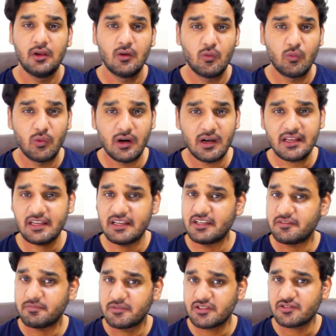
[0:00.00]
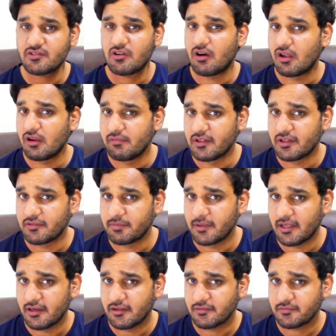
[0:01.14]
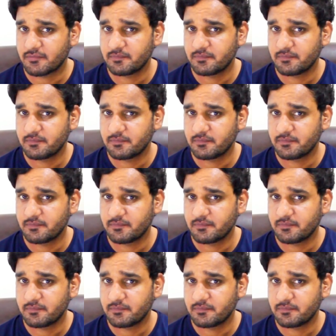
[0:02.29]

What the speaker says: Why it must always balance?